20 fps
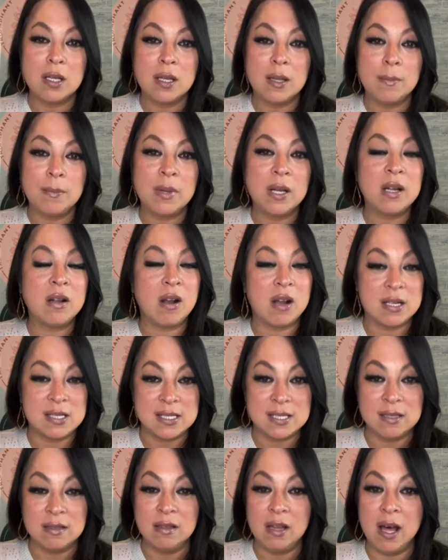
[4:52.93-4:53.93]
but God's
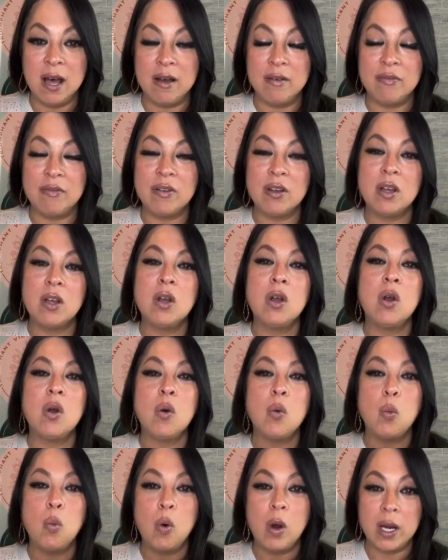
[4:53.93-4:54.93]
love
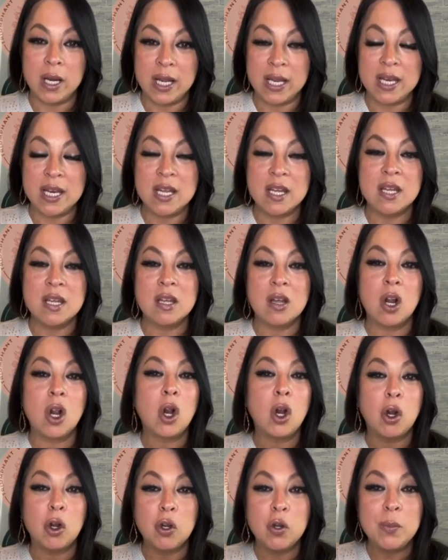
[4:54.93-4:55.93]
wanted
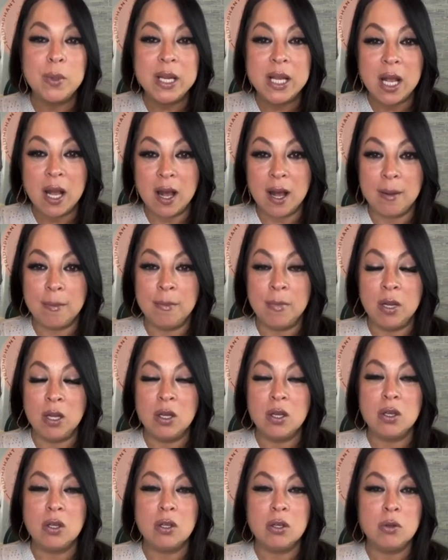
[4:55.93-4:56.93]
her to become
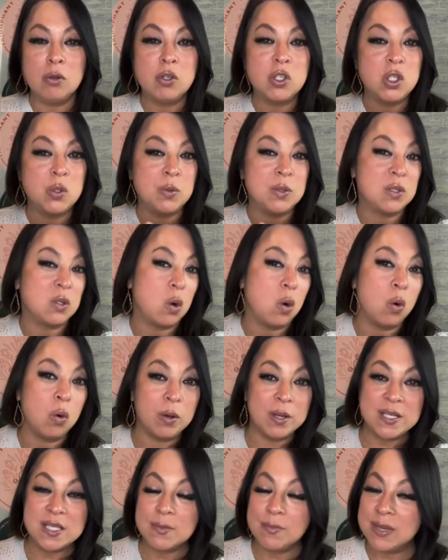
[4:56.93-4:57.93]
who she was
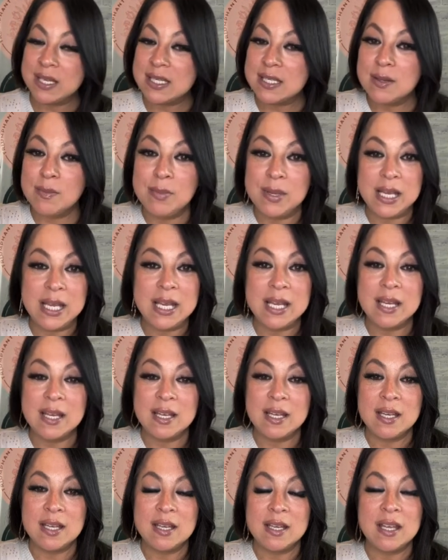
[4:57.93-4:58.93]
always meant to be,
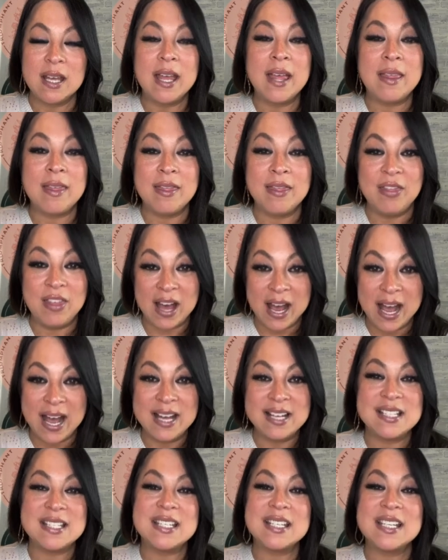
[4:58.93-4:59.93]
and
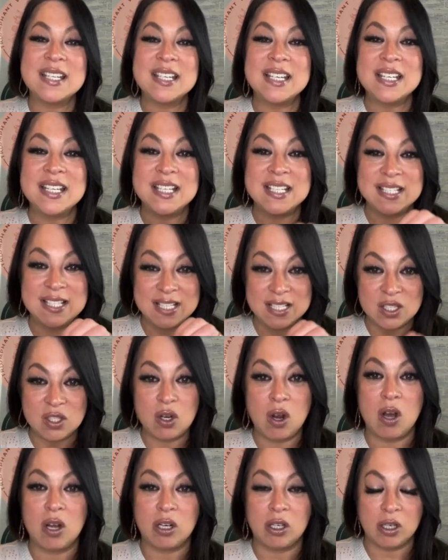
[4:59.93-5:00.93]
that is his
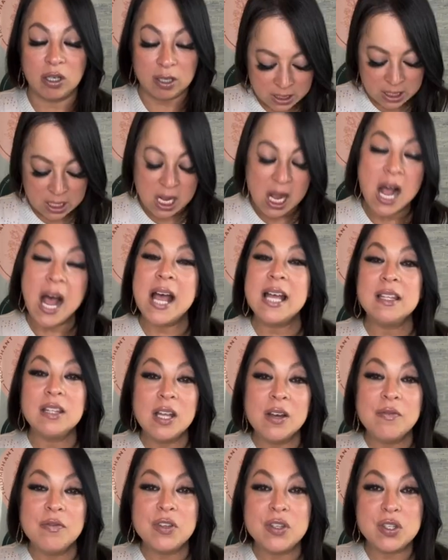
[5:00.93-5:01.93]
daughter. I
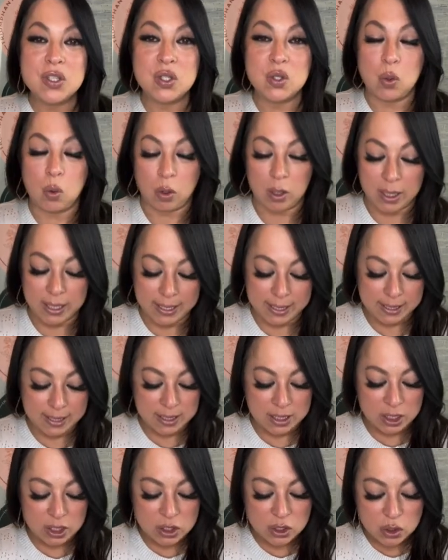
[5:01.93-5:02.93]
love this story.
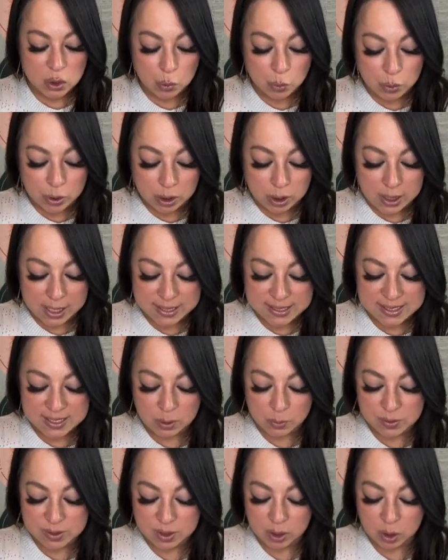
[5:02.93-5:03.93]
to realize there was a